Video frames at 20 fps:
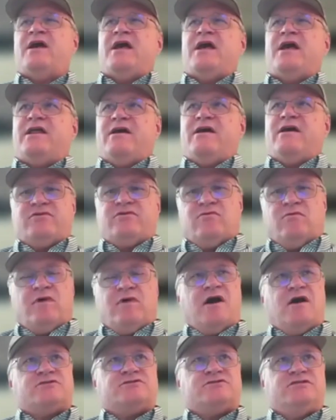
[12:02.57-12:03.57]
And after a
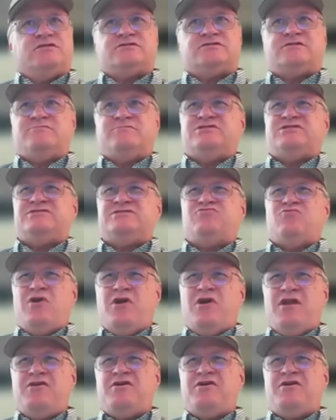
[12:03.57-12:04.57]
while, she looks at me and says,
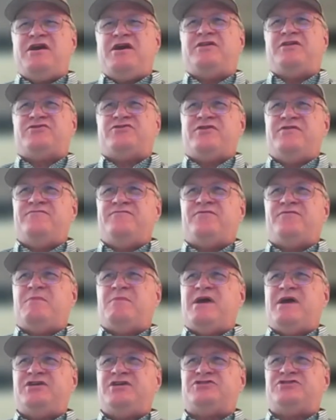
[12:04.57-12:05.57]
"Where do you get your
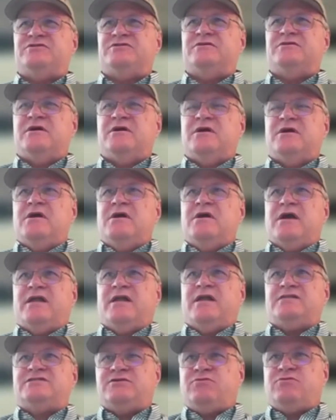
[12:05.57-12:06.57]
information?" And
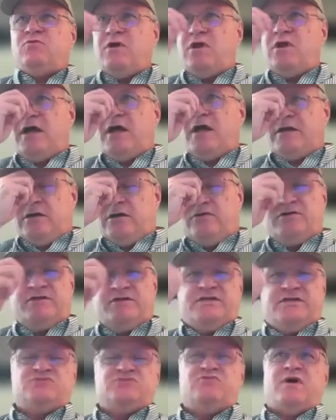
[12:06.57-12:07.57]
I said, "Well, I go to
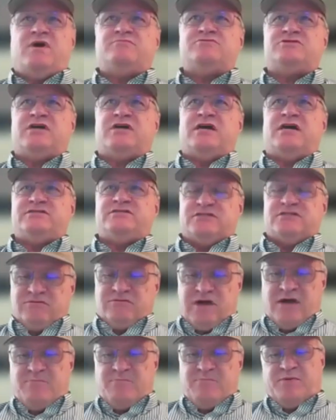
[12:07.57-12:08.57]
these websites." And
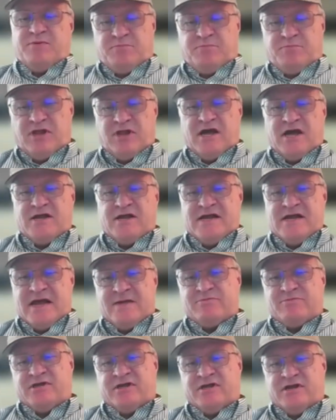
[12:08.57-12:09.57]
so I pull out a
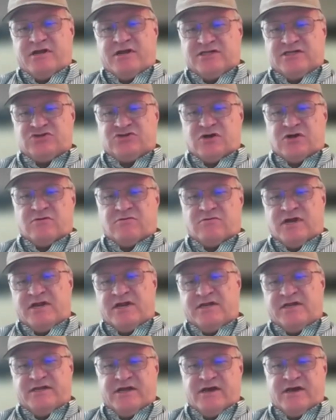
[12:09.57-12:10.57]
napkin and I start
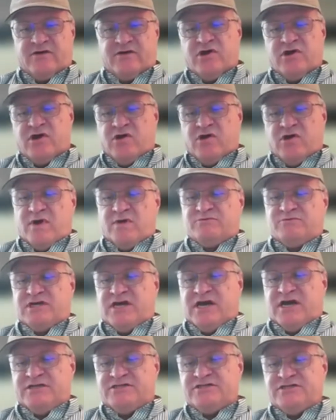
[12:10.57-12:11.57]
writing down
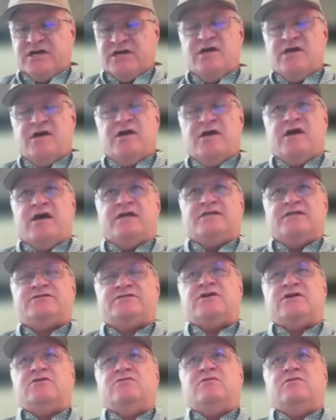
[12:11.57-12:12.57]
websites. And
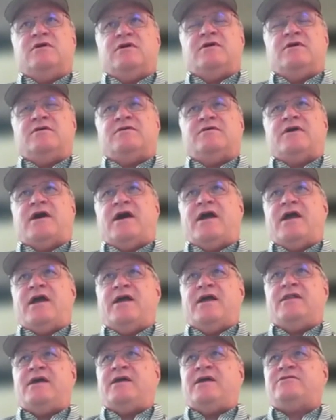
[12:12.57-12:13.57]
so I
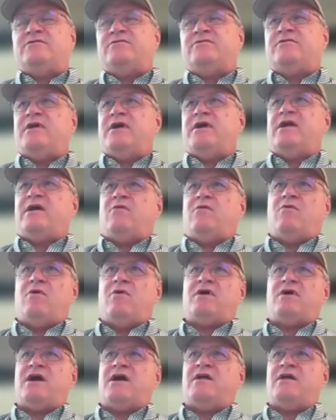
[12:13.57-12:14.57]
hand that to her and I
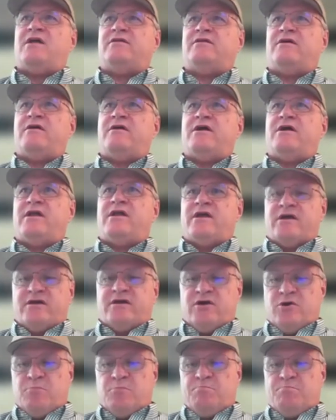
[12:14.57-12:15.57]
walk out of there and I
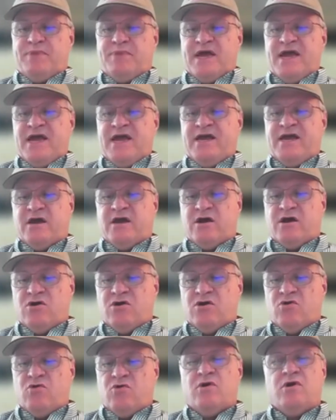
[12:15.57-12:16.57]
go,
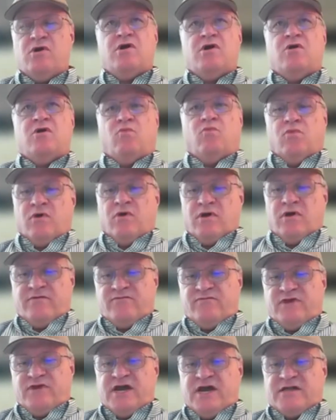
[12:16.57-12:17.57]
bingo, what
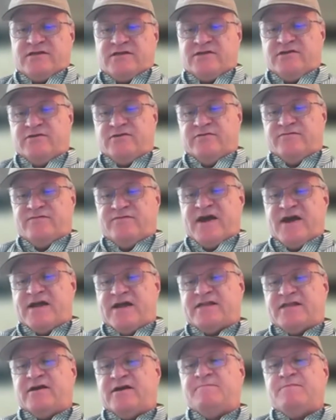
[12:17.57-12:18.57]
have we got to do? In
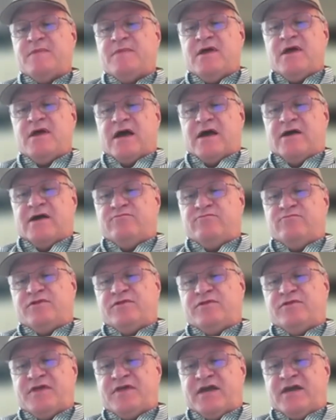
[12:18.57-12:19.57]
fact, I
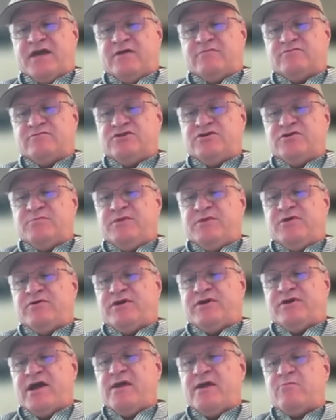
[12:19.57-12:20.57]
wasn't thinking I was going to be on
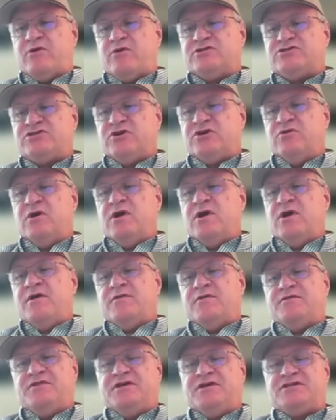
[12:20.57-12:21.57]
camera. So
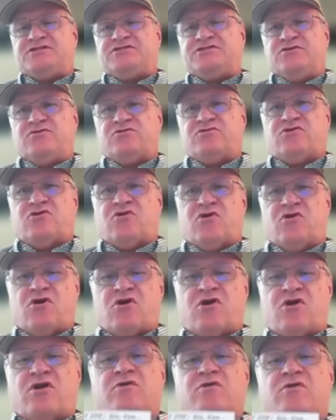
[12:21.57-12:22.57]
this little
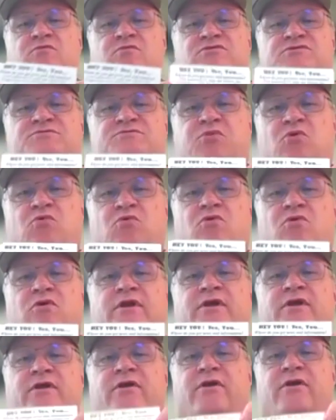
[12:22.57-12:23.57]
card was
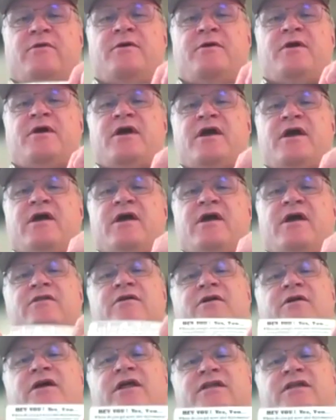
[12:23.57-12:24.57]
born here.
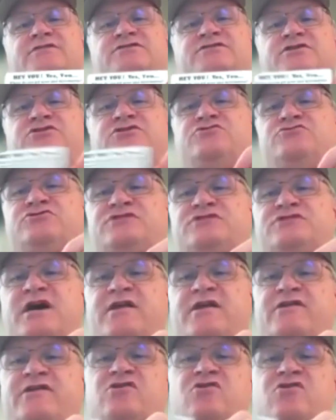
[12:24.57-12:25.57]
And it is a
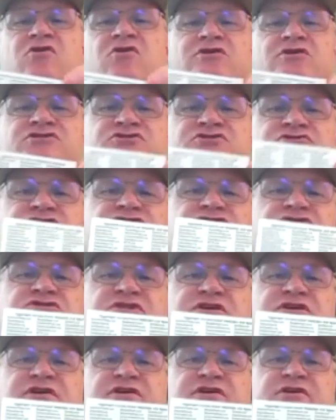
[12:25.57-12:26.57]
two-sided card, as you can
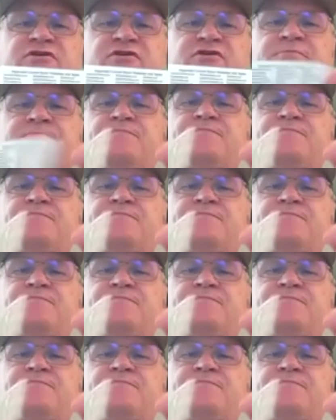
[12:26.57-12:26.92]
see here.